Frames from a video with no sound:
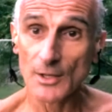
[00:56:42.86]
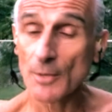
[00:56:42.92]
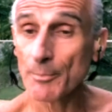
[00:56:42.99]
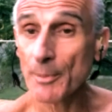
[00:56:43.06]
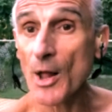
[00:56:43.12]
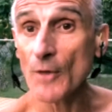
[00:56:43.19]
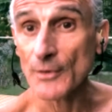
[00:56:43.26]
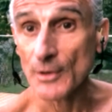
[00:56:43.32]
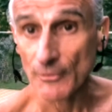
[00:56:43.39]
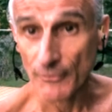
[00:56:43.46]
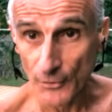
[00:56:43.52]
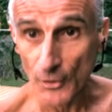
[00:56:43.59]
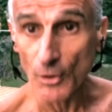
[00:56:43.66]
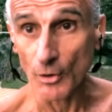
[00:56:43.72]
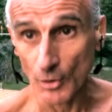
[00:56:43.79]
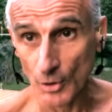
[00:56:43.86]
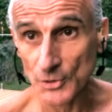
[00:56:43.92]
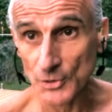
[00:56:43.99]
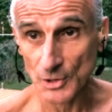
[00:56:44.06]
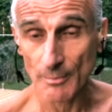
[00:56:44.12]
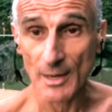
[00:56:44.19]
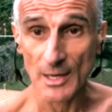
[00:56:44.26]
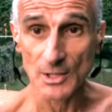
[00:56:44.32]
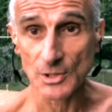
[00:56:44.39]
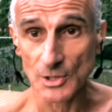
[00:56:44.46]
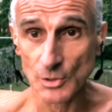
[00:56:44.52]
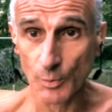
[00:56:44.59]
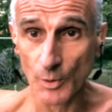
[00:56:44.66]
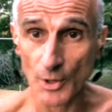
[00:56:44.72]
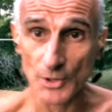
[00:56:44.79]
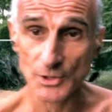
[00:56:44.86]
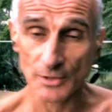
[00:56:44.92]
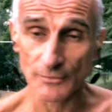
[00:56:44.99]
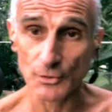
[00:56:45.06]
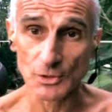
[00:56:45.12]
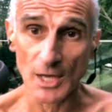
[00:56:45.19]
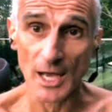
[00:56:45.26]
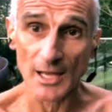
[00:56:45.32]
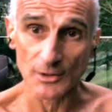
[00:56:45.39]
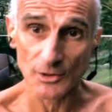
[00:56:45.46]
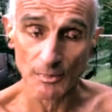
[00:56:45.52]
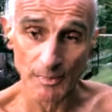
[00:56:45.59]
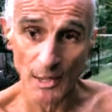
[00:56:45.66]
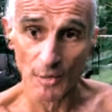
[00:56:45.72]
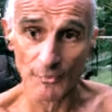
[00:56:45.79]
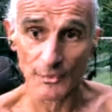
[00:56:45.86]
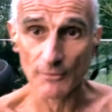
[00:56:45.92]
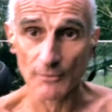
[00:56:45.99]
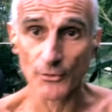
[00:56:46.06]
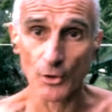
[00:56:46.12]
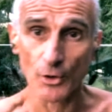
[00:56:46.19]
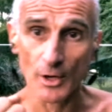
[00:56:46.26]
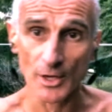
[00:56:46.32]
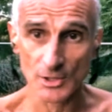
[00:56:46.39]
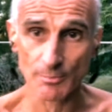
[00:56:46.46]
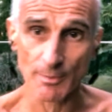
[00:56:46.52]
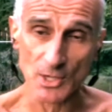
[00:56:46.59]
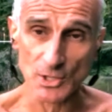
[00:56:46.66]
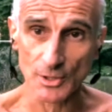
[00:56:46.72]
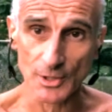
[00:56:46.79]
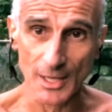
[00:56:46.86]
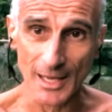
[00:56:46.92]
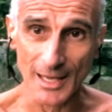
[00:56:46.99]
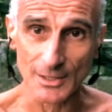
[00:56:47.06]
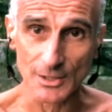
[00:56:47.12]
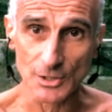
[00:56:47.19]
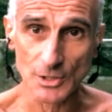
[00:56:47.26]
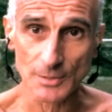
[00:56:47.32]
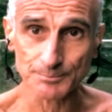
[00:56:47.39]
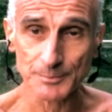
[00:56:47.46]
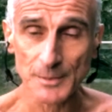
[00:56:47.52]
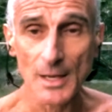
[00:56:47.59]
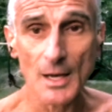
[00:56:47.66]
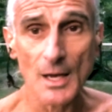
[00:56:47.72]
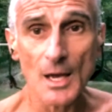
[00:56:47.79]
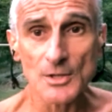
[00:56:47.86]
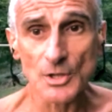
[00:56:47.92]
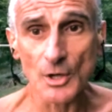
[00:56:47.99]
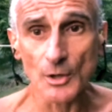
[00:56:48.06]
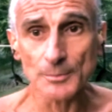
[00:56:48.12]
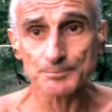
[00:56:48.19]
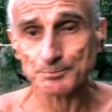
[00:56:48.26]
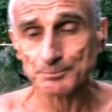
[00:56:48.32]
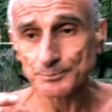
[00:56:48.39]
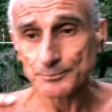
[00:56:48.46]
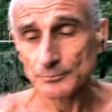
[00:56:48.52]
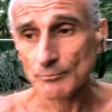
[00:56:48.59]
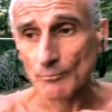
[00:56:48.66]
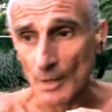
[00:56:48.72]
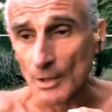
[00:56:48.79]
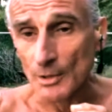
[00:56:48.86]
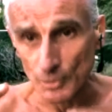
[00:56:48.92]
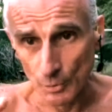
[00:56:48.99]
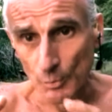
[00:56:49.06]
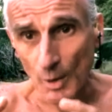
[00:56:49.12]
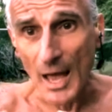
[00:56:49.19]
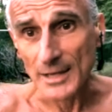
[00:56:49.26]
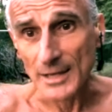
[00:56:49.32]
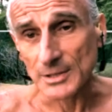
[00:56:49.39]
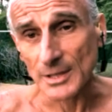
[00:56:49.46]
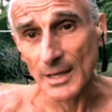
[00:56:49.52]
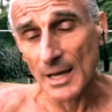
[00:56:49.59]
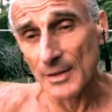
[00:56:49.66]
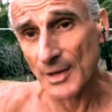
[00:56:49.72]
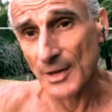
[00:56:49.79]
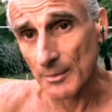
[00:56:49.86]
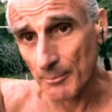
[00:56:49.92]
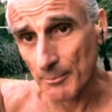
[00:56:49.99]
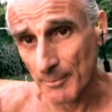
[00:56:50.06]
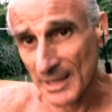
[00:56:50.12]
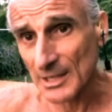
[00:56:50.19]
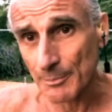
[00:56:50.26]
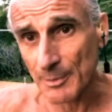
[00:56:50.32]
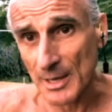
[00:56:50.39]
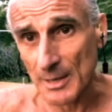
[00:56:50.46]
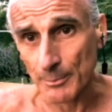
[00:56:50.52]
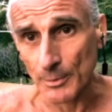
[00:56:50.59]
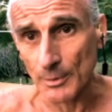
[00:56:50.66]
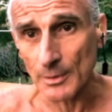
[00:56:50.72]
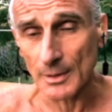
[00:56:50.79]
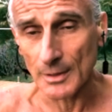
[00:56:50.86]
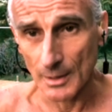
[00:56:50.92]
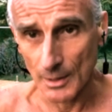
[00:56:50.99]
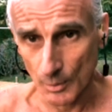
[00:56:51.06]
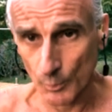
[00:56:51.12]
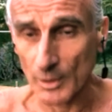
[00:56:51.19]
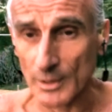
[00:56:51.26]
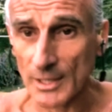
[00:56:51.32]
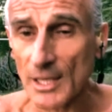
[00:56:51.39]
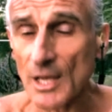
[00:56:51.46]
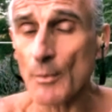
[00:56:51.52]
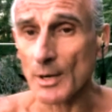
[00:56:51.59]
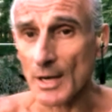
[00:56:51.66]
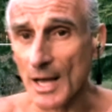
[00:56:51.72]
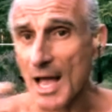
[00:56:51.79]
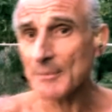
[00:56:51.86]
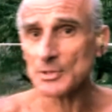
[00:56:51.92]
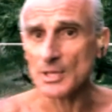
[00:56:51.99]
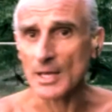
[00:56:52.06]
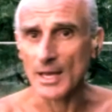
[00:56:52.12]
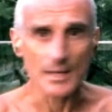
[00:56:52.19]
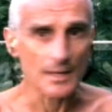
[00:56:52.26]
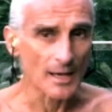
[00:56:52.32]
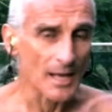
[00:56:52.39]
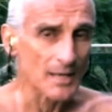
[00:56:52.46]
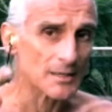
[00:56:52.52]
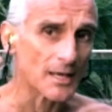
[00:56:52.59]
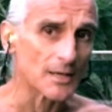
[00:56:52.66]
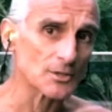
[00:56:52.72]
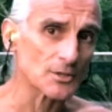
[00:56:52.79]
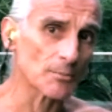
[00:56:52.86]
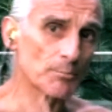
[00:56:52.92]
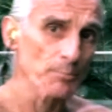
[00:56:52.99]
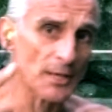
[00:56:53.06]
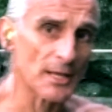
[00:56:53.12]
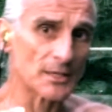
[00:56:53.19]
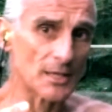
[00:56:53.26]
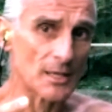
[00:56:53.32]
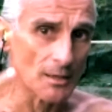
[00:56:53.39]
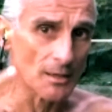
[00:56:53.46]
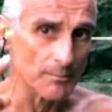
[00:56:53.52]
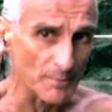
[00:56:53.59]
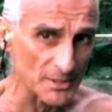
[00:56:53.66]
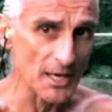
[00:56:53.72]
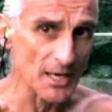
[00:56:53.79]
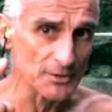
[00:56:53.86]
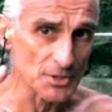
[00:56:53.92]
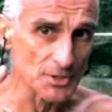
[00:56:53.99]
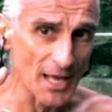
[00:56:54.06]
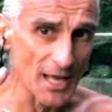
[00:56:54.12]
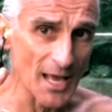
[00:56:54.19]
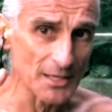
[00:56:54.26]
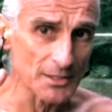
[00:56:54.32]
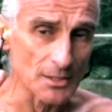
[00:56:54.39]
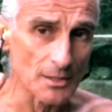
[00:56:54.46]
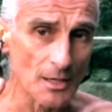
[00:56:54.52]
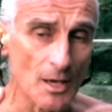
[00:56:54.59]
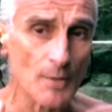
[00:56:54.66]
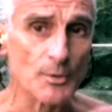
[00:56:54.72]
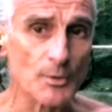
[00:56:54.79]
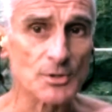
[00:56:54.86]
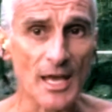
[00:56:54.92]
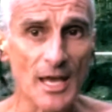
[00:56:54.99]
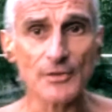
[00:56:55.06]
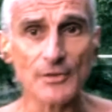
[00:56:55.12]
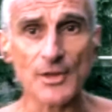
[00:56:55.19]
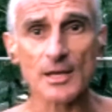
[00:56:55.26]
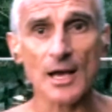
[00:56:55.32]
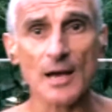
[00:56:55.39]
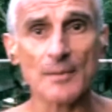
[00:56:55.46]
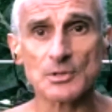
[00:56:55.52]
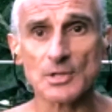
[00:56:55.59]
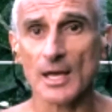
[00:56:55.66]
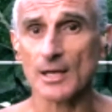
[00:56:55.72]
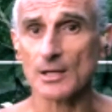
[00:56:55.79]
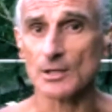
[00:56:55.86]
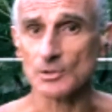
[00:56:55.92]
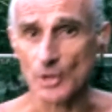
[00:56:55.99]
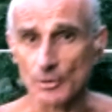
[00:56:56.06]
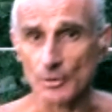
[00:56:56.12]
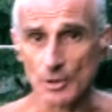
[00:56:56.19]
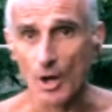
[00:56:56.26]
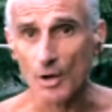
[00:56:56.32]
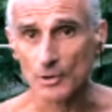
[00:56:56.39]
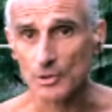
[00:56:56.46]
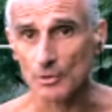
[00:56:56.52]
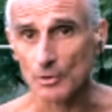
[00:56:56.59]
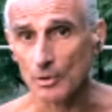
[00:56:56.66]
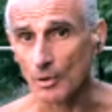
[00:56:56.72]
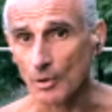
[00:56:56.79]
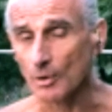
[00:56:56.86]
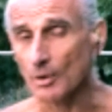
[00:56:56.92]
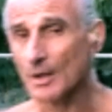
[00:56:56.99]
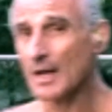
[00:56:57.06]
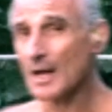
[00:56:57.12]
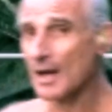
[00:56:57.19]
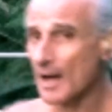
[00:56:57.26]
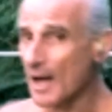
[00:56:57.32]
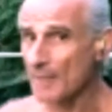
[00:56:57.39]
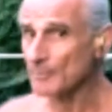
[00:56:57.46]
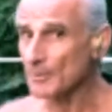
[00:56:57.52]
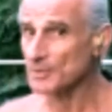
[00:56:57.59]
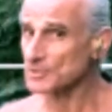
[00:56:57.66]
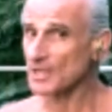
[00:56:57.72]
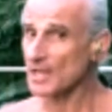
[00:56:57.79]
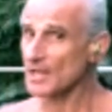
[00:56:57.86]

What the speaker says: The pelvic floor also makes this worse if you tighten the pelvic floor, especially the anus. So you're right that many people will hear what I'm saying and get completely misunderstanding because they think I'm saying don't lock your core. I'm not